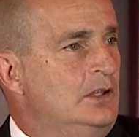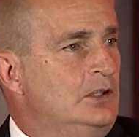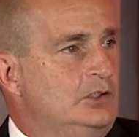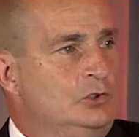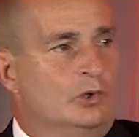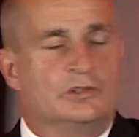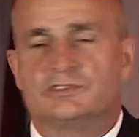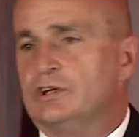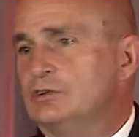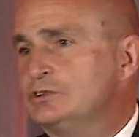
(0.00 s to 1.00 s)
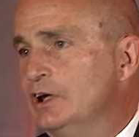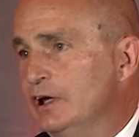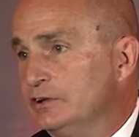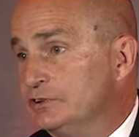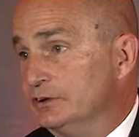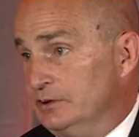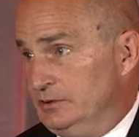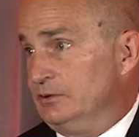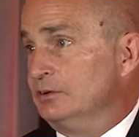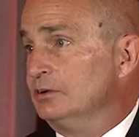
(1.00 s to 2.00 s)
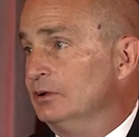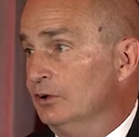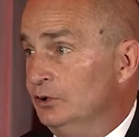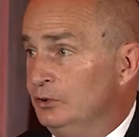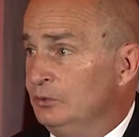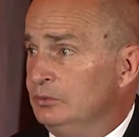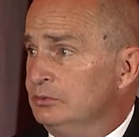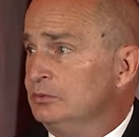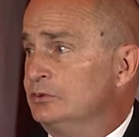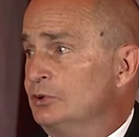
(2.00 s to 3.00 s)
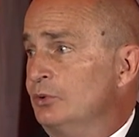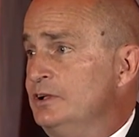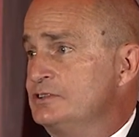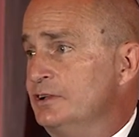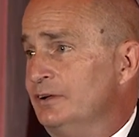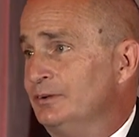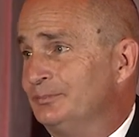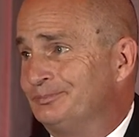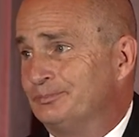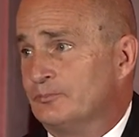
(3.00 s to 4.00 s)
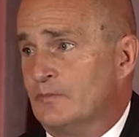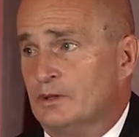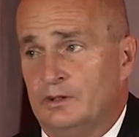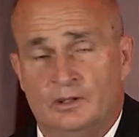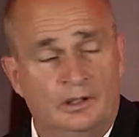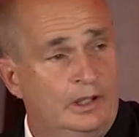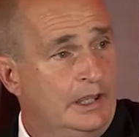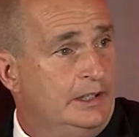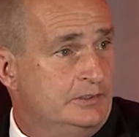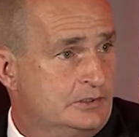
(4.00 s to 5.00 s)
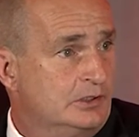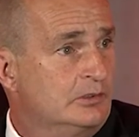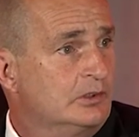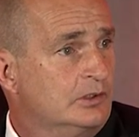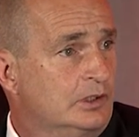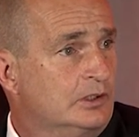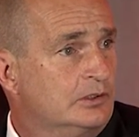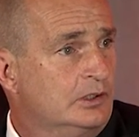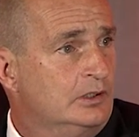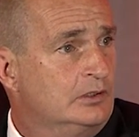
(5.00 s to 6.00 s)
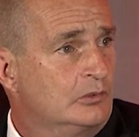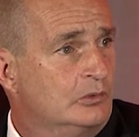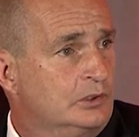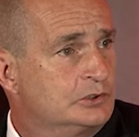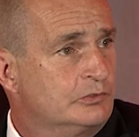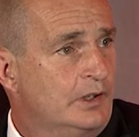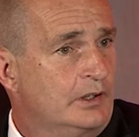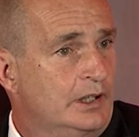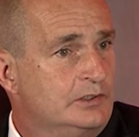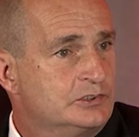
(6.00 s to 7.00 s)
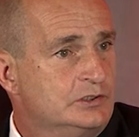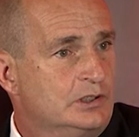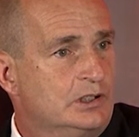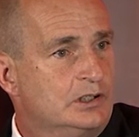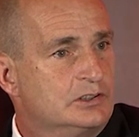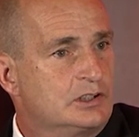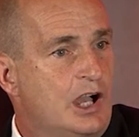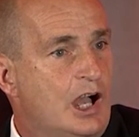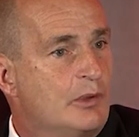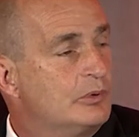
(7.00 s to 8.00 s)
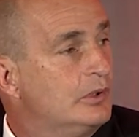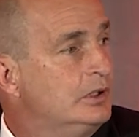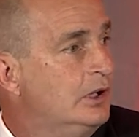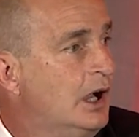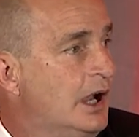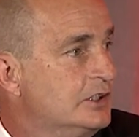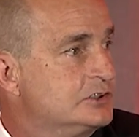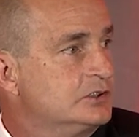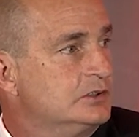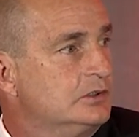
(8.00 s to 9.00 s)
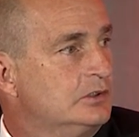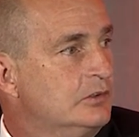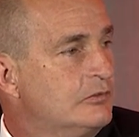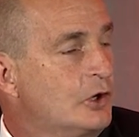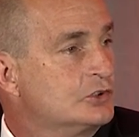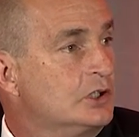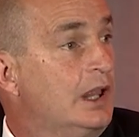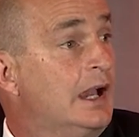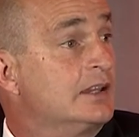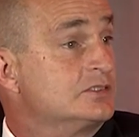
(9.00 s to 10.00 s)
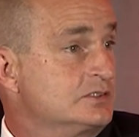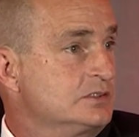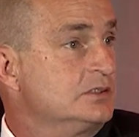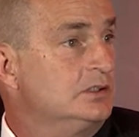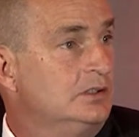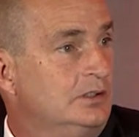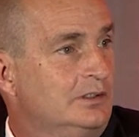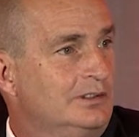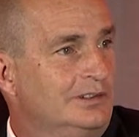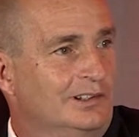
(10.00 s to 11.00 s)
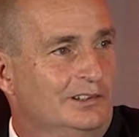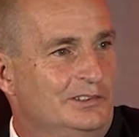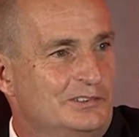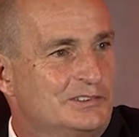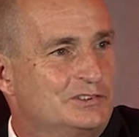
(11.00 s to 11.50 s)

Your association, Lou, Teresa, Hetty's, uh, that, that runs your foundation, top notch, first class. Now, Lou's